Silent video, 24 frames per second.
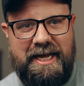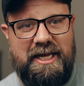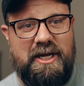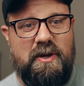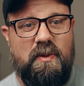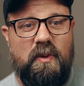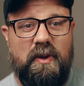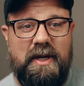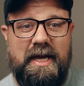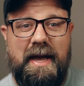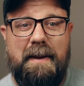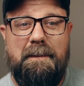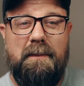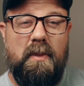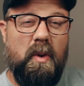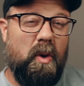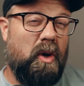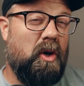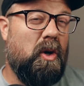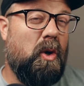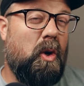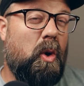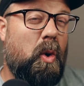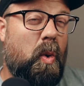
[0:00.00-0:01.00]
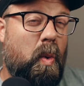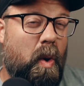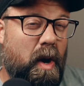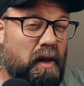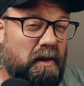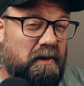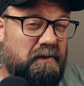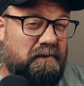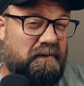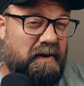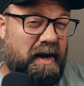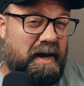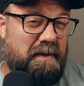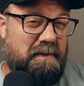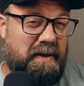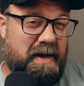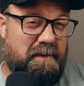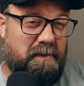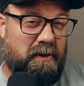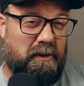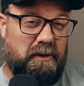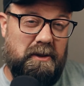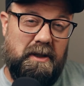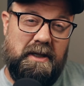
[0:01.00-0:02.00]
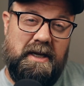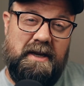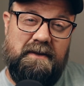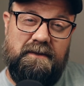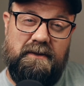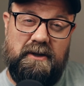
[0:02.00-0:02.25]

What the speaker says: you will get more qualified people looking